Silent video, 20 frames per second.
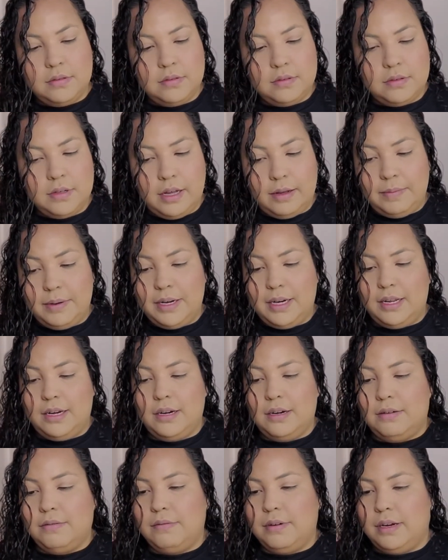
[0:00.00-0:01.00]
I've been
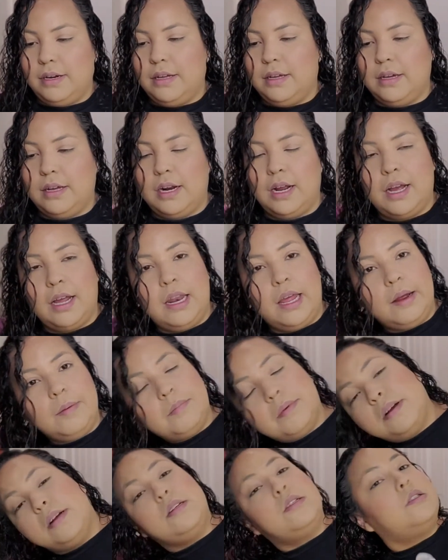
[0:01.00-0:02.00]
needing a really good highlight
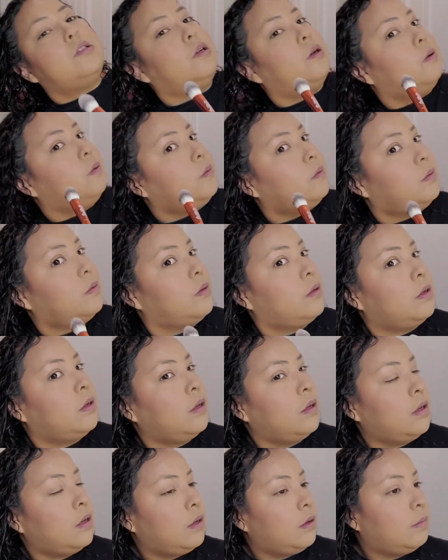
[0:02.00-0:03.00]
brush, so
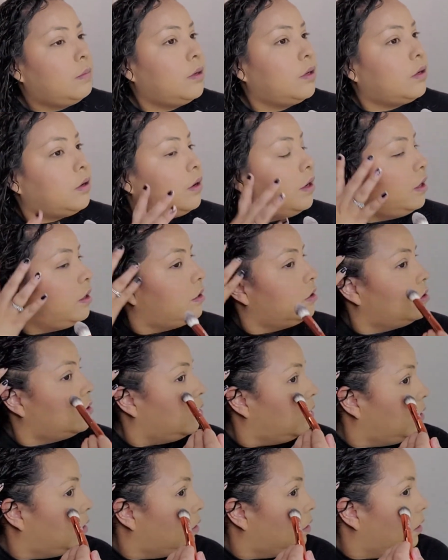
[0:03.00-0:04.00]
I'll go ahead and show
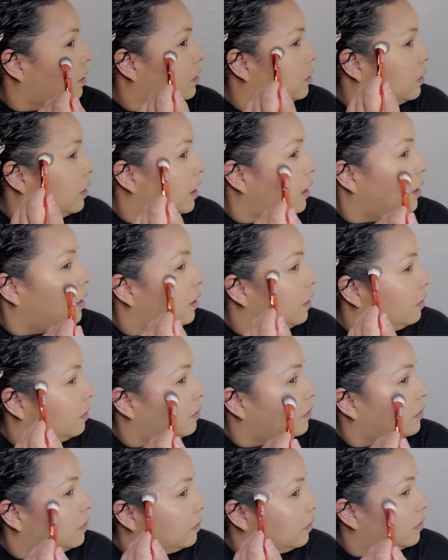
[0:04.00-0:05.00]
you on this side.
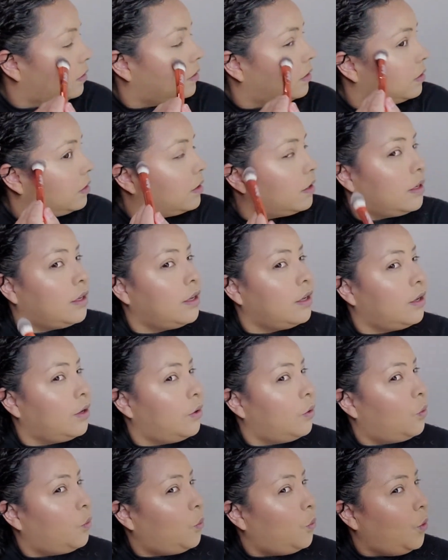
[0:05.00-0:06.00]

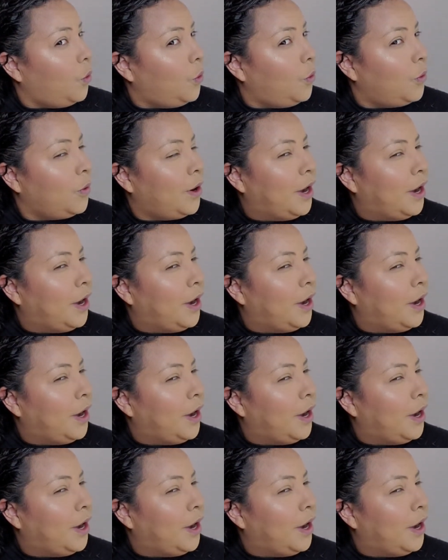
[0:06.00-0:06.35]
Woo!